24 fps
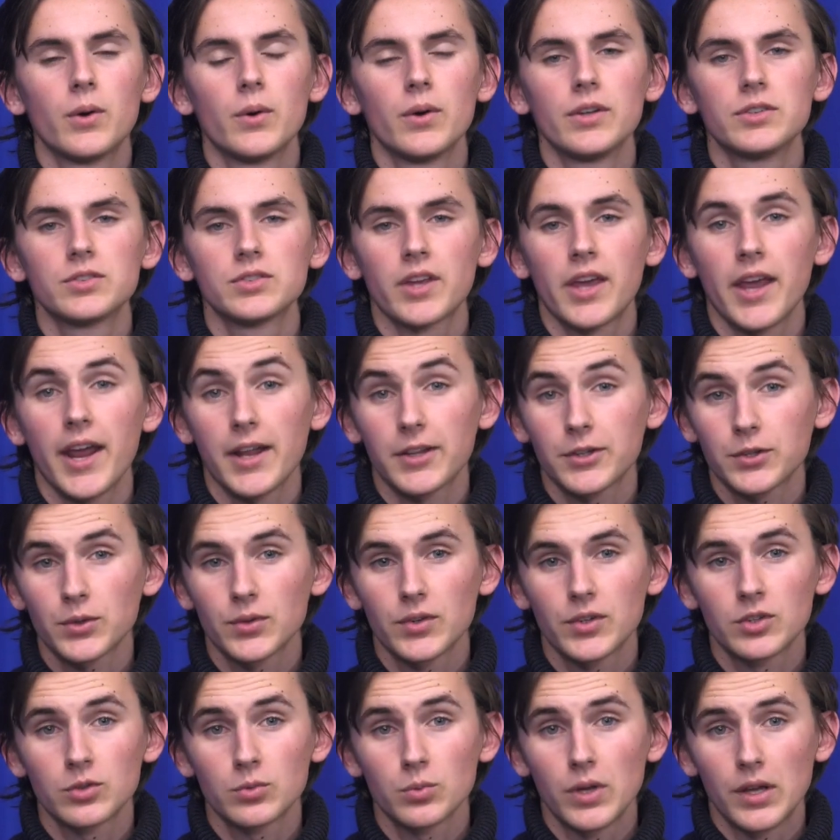is canceled
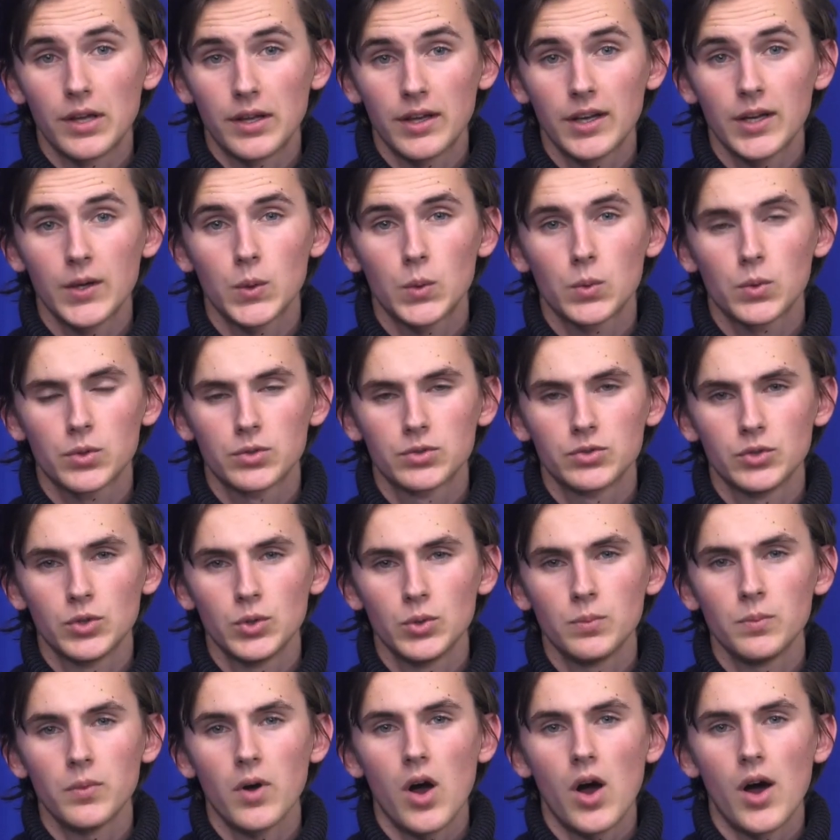this week. It will
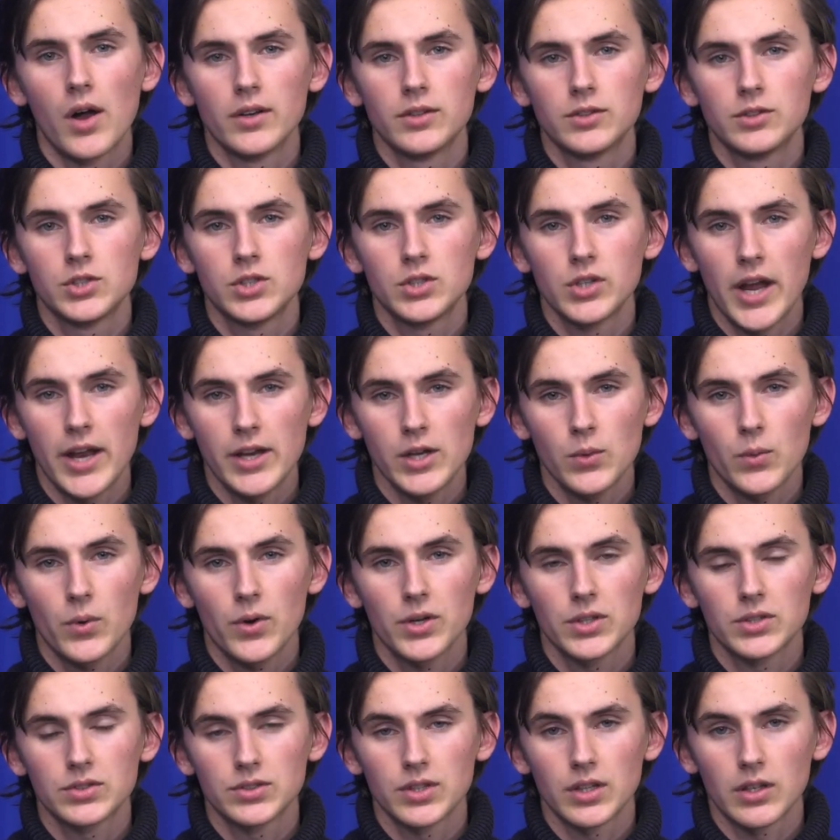resume on January
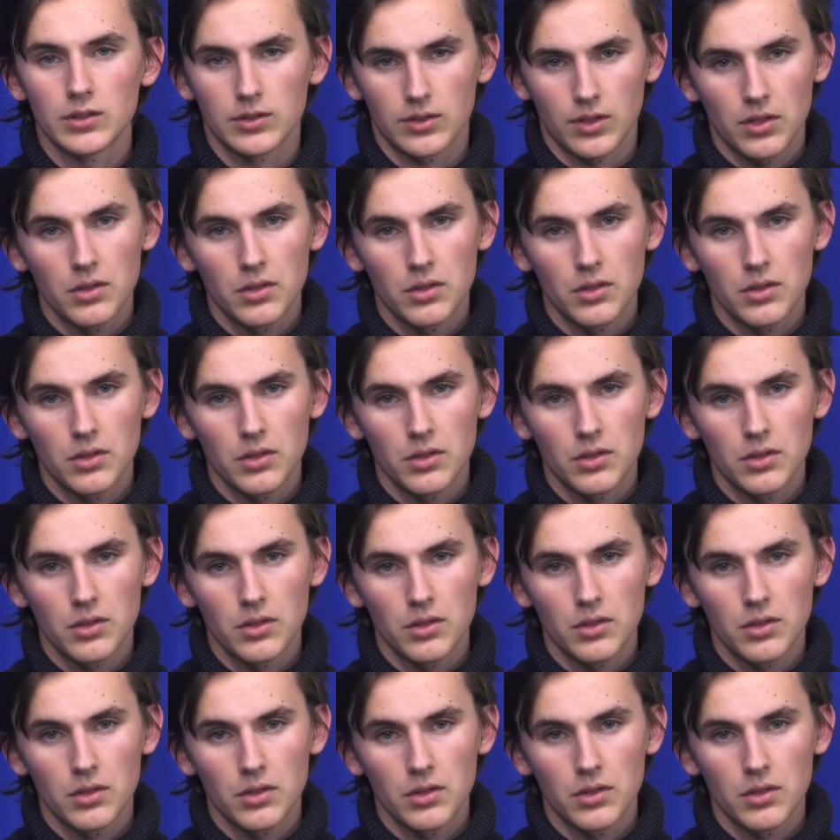6th.